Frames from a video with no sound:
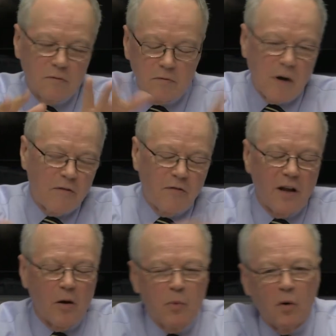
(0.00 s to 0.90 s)

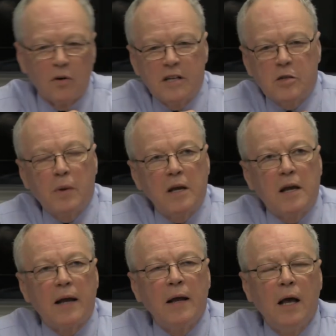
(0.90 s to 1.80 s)
roughly or broadly
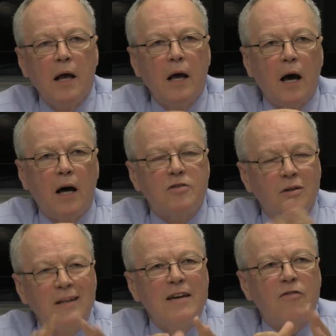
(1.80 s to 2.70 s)
speaking, to
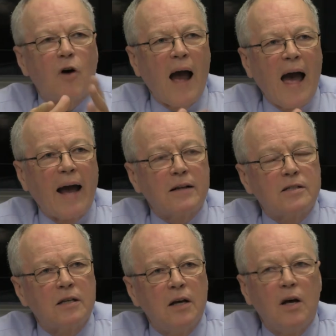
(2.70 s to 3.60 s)
live or
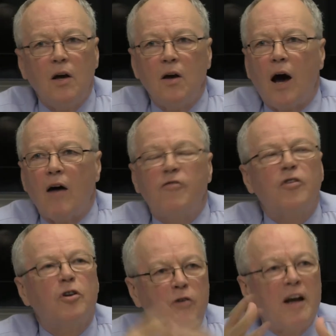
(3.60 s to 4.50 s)
act for
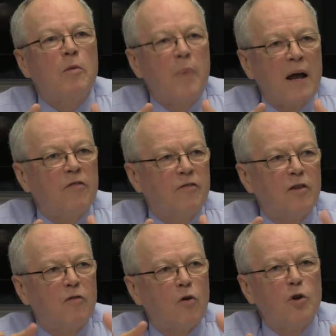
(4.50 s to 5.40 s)
the greater benefit
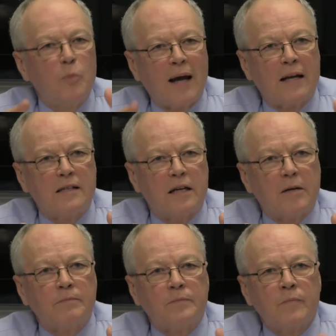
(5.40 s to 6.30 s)
of all humanity.
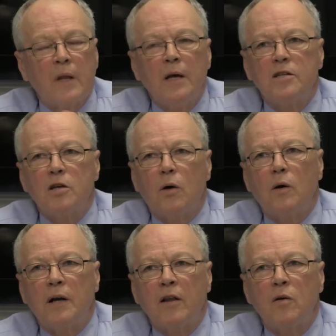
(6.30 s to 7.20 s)

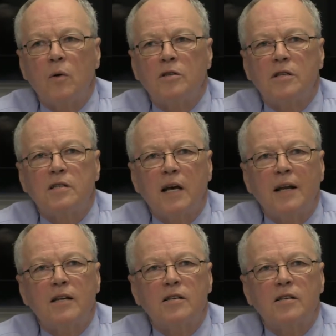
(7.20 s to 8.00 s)
So, in other words, it's setting a